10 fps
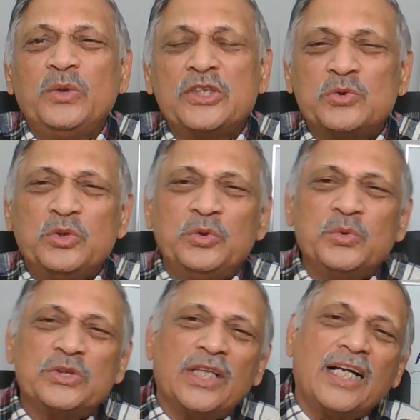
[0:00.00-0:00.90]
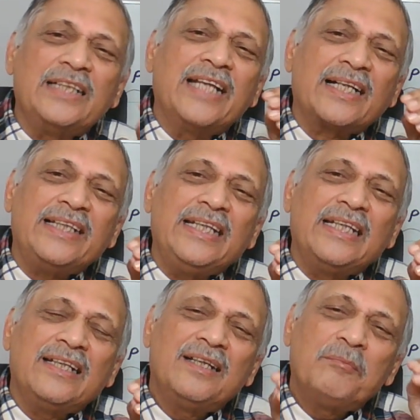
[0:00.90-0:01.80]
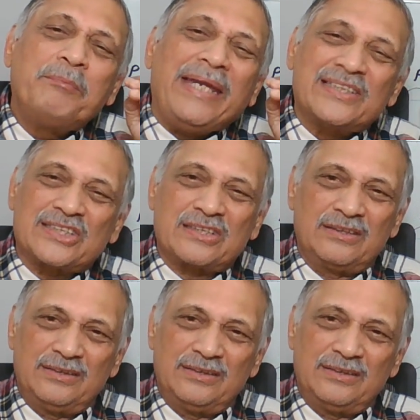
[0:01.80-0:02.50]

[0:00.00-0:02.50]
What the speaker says: is to use a conducting paste,